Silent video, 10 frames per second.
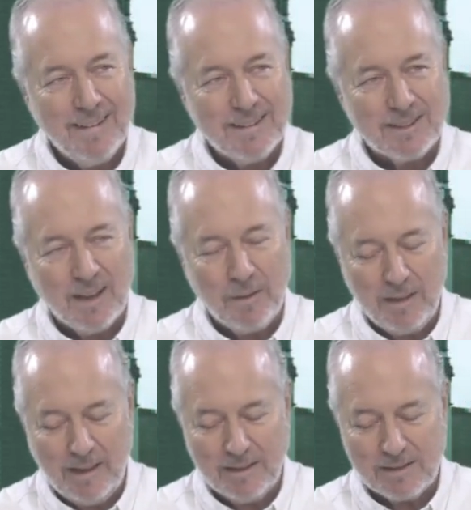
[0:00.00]
So
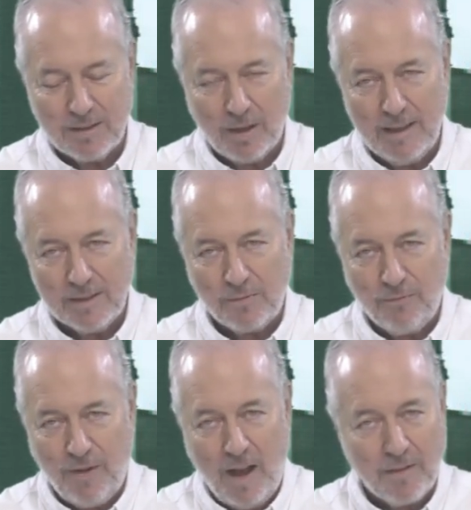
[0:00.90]
his
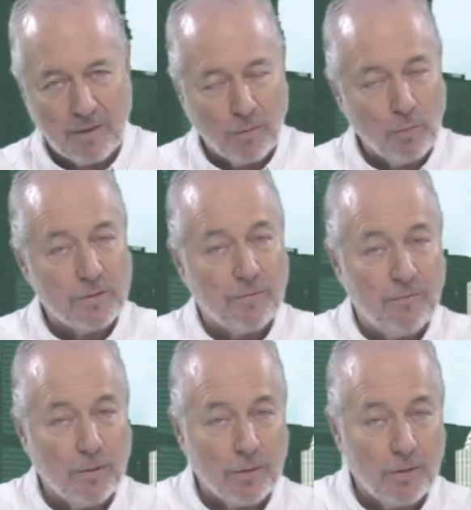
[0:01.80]
father was
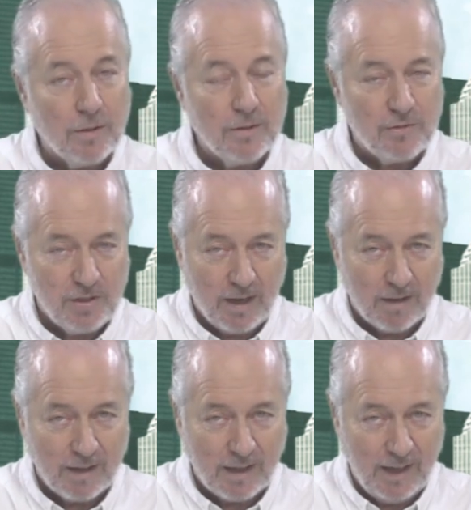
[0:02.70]
full
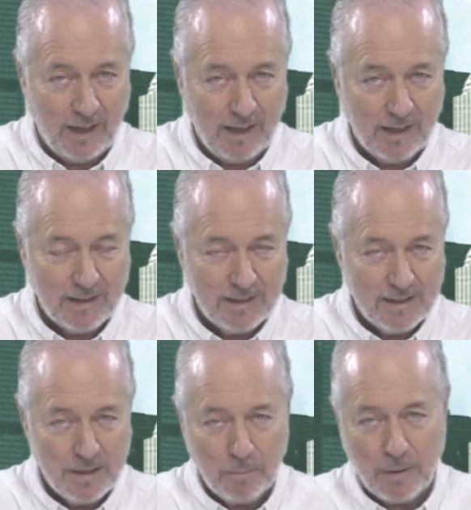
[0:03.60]
Cherokee,
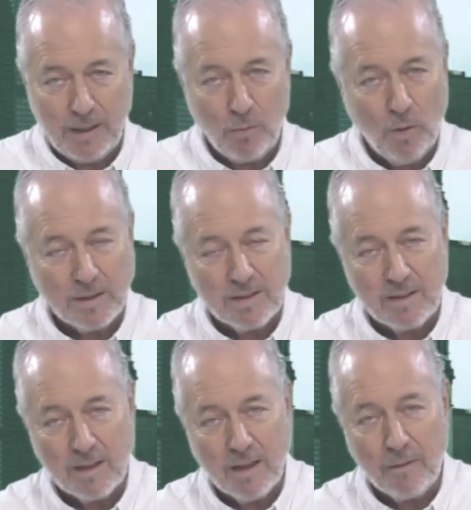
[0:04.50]
but he
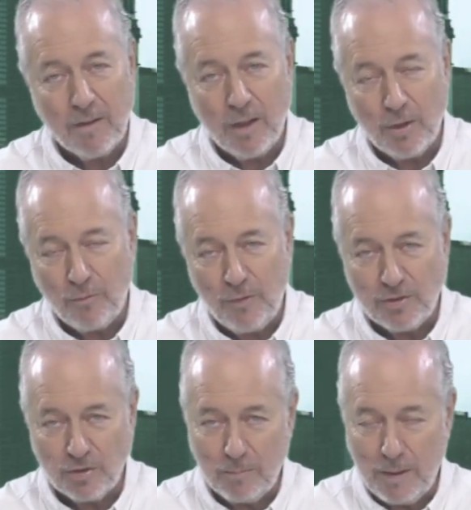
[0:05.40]
wasn't an
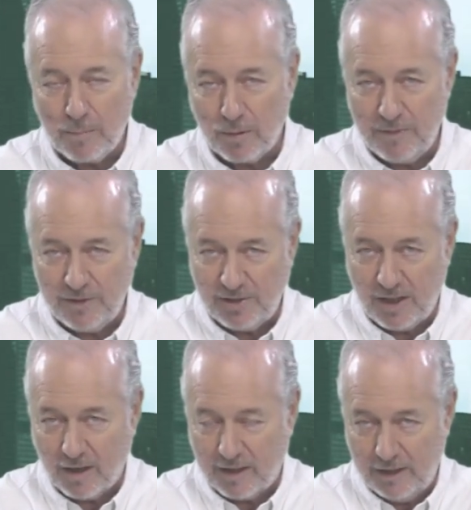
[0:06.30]
official member of the
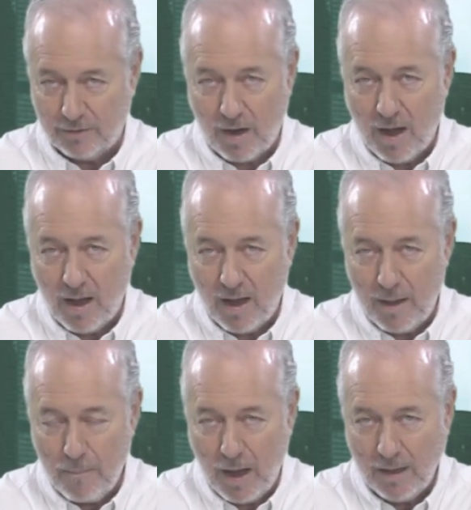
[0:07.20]
Cherokee
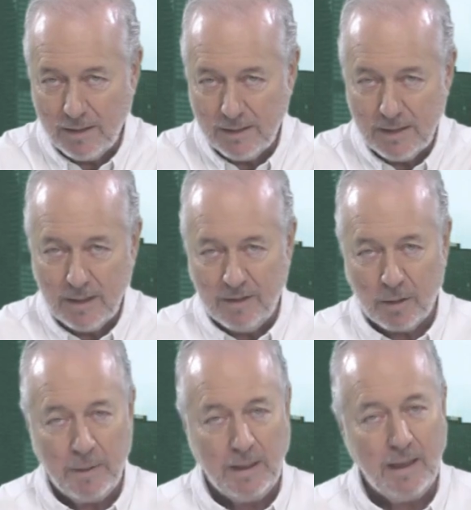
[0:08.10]
tribe. There
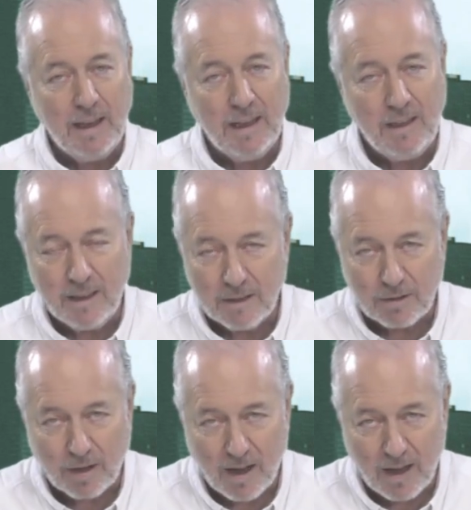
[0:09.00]
are many Indian
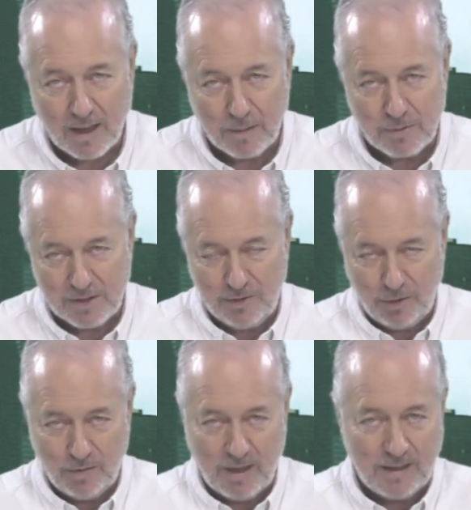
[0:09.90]
tribes in the
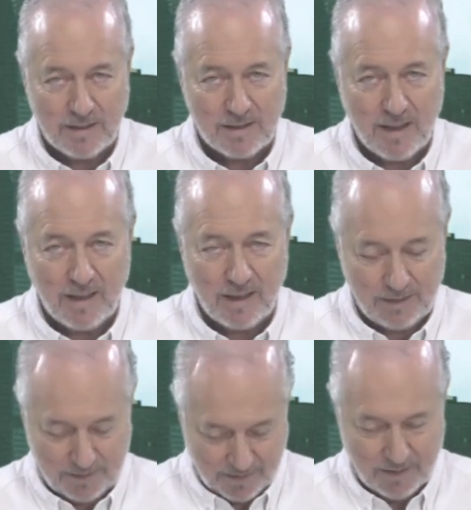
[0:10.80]
United
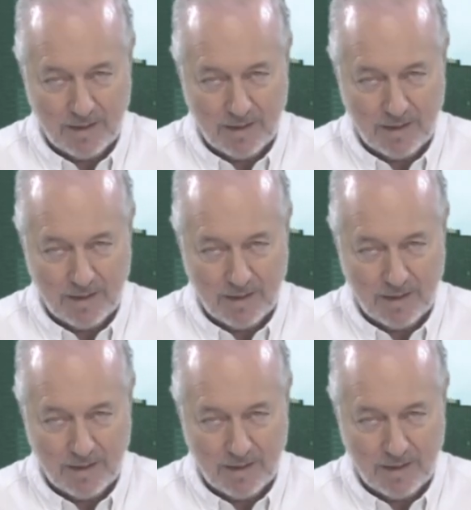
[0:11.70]
States.